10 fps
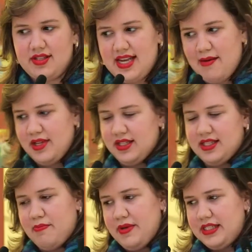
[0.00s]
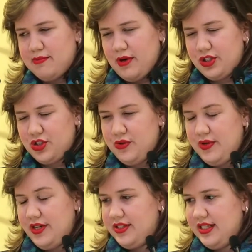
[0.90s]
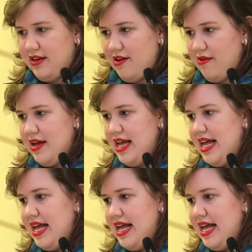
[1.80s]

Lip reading: Srebrenica Peace March 2 years ago.